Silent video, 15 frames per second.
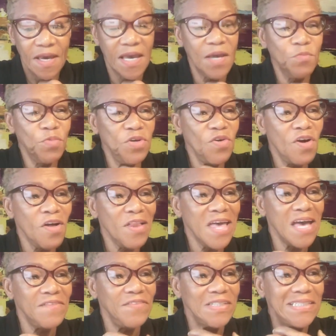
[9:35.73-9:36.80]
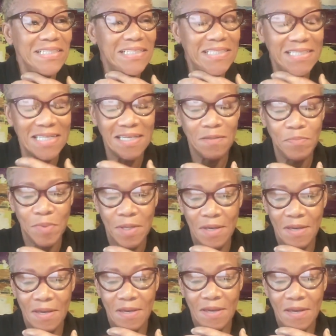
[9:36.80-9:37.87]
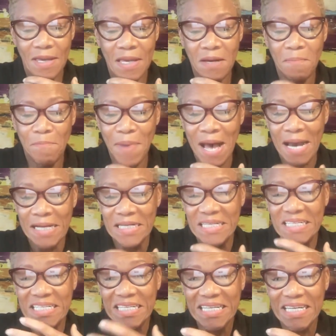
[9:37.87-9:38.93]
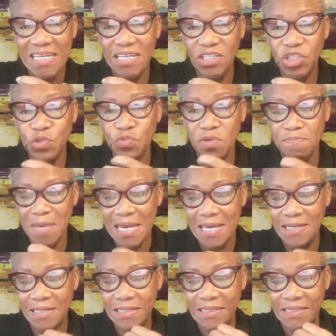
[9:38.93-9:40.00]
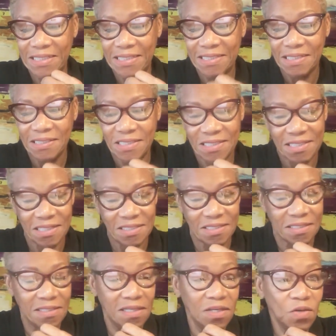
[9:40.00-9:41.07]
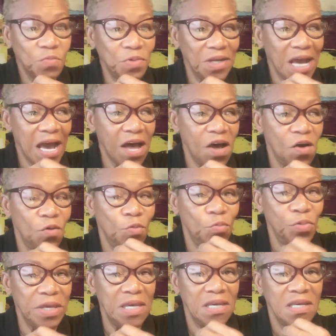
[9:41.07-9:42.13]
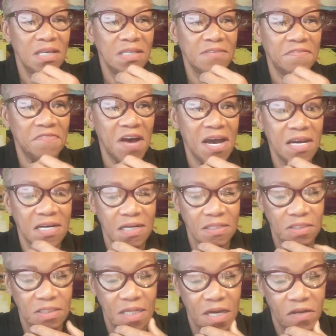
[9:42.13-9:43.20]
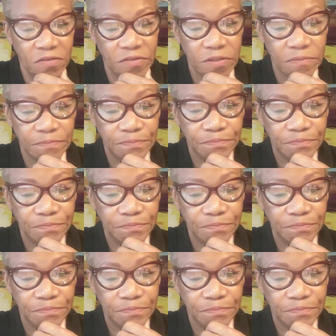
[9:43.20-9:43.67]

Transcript: And we all have a deep and abiding need to remain consistent with how we define ourselves.